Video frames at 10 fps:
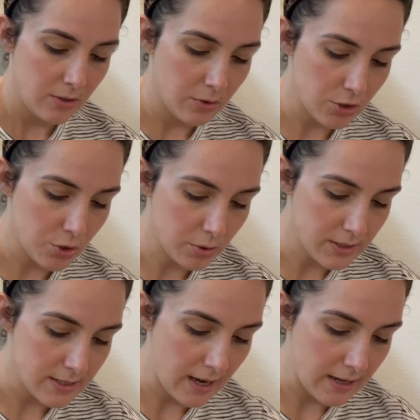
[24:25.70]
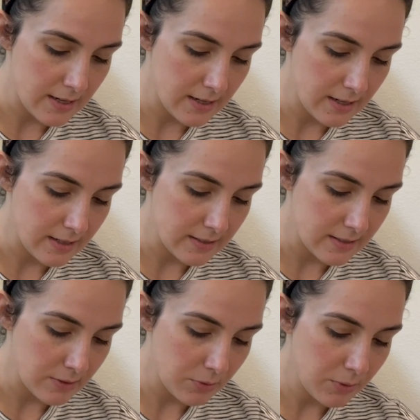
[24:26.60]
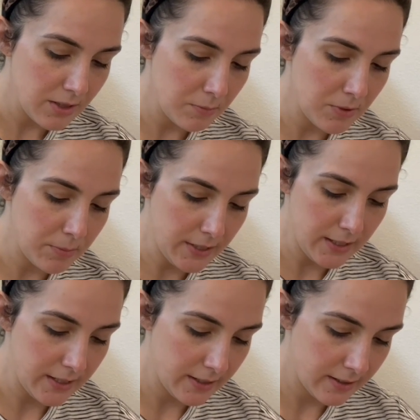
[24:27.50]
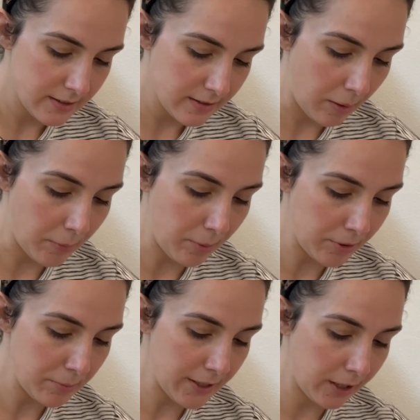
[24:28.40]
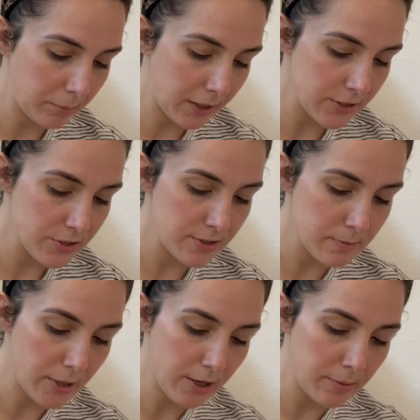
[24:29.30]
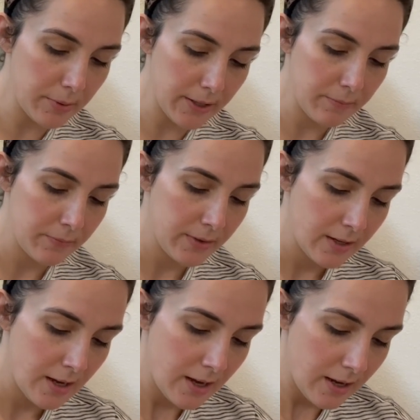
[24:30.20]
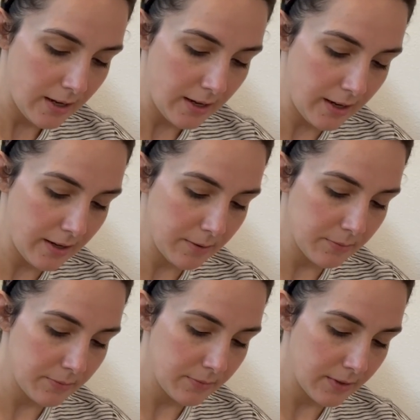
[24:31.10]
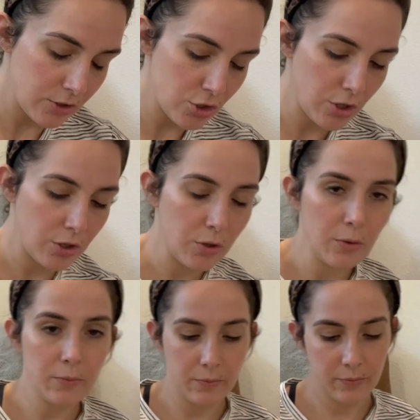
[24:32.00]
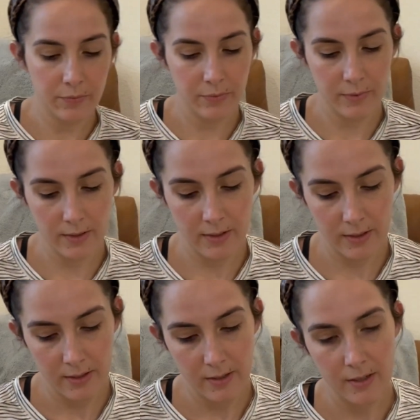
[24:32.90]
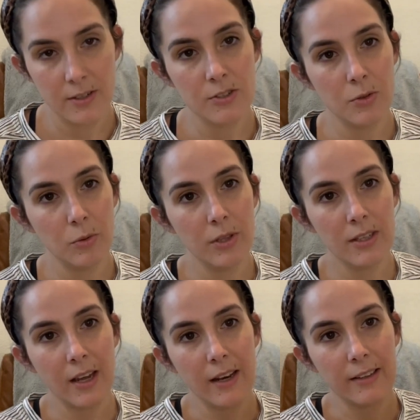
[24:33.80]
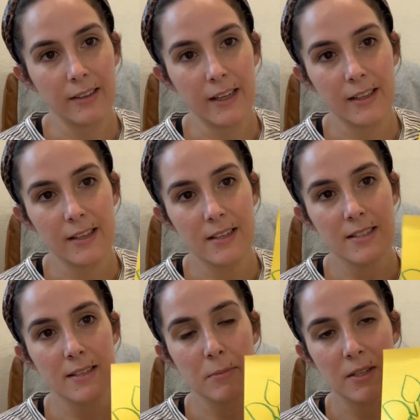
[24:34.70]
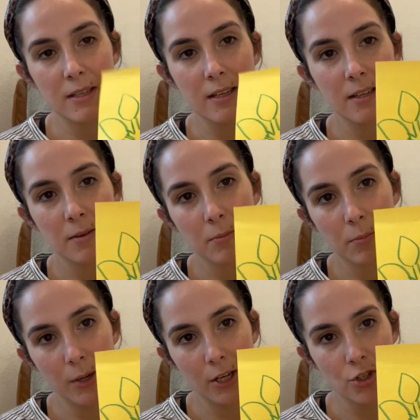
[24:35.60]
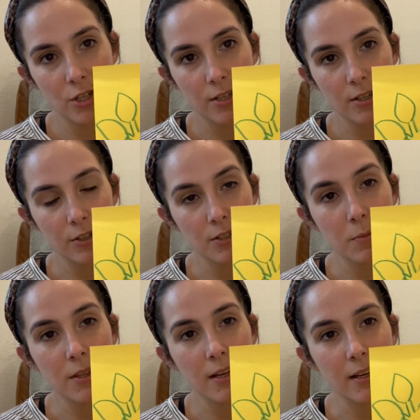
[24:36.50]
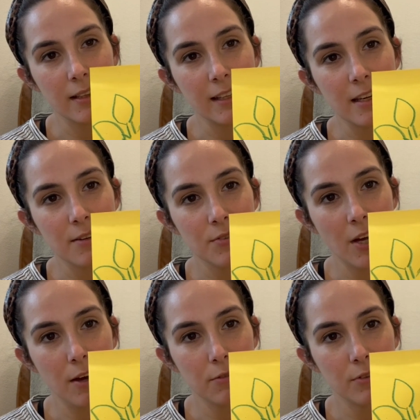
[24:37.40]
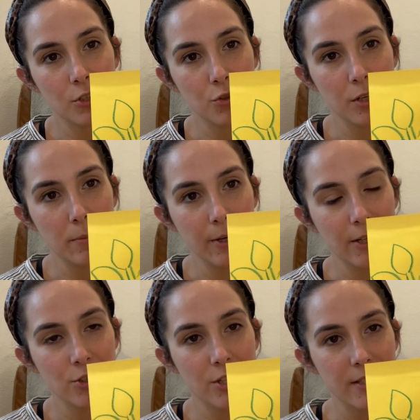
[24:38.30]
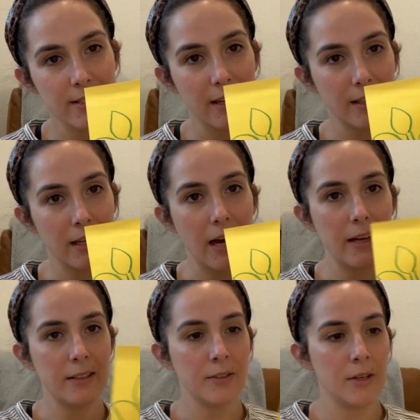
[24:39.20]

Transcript: or a short sentence. So we want them to be, I'm probably making mine too small, but I'll show you. So we want it to kind of look like this, some of the branches or some of the leaves off the tree branches like that.